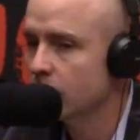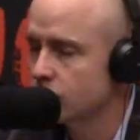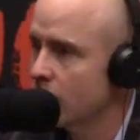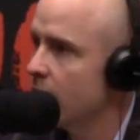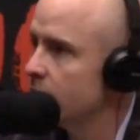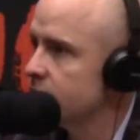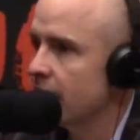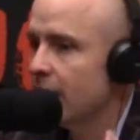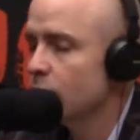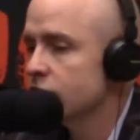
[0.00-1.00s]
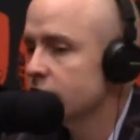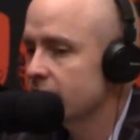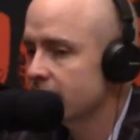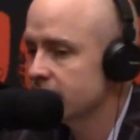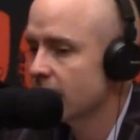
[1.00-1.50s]
in Toronto, and say, hey, we're just going
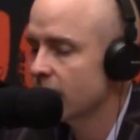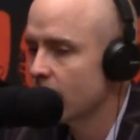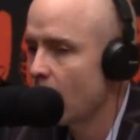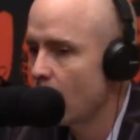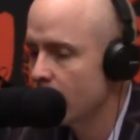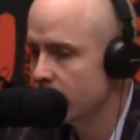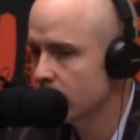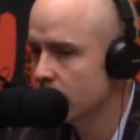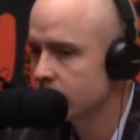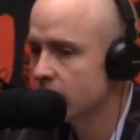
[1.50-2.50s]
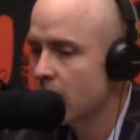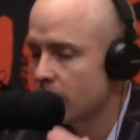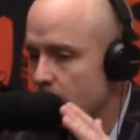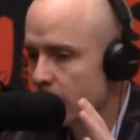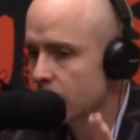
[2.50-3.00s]
to get together, and all we do is
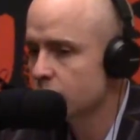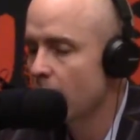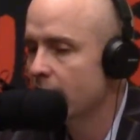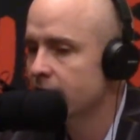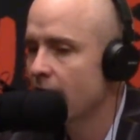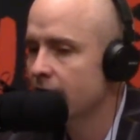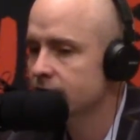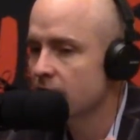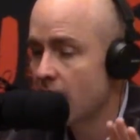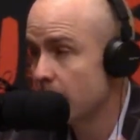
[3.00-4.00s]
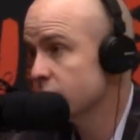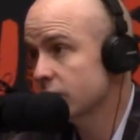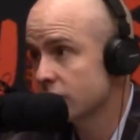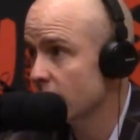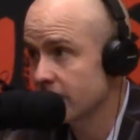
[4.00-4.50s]
we produce podcasts. I'm sure
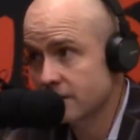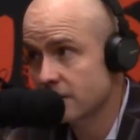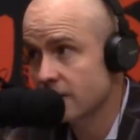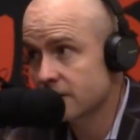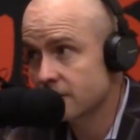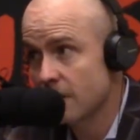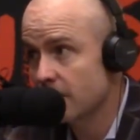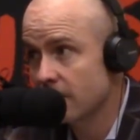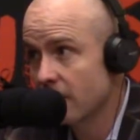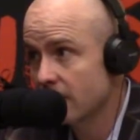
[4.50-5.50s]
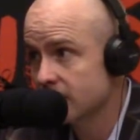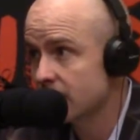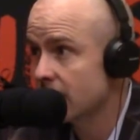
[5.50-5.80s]
this already exists. Maybe it does.